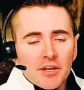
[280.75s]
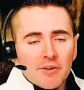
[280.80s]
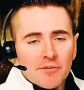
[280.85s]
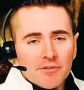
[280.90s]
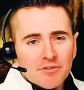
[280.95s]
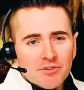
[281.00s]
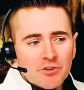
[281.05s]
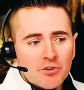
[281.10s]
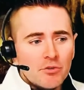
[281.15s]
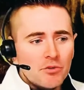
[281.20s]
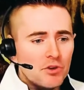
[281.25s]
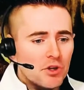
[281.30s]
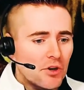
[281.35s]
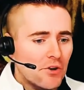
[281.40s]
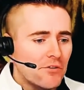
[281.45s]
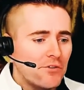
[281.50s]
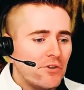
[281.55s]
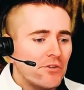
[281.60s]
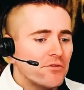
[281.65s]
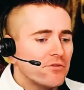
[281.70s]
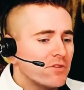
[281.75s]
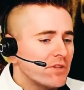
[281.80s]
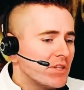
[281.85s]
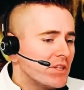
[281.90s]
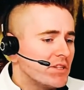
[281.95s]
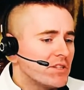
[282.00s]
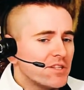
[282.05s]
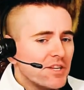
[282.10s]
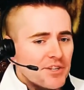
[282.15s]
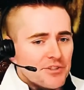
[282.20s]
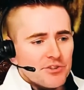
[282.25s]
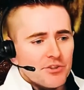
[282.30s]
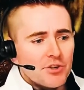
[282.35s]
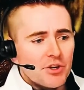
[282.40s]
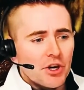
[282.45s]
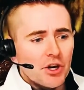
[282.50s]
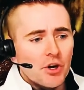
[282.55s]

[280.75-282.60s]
So you'll learn those things as you go.